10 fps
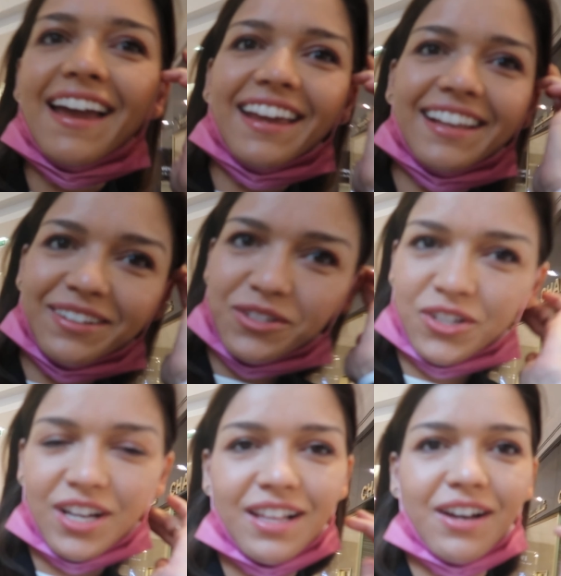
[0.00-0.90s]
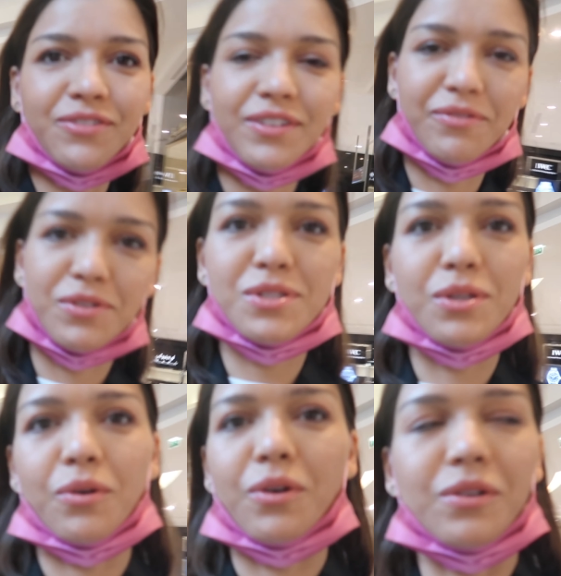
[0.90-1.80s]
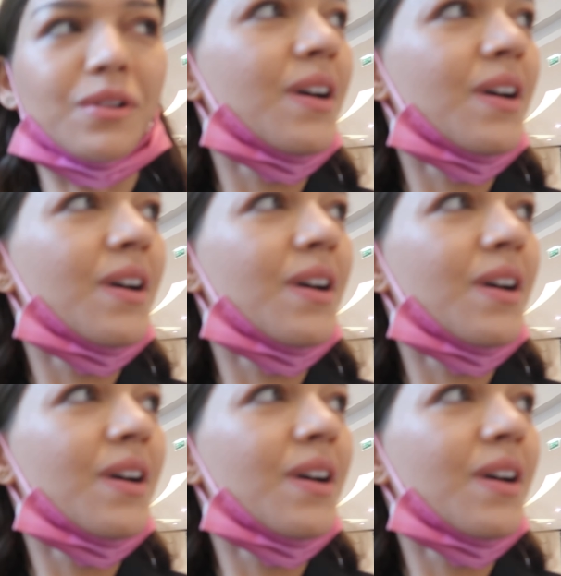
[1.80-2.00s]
in those Chanel outfit. It was so good.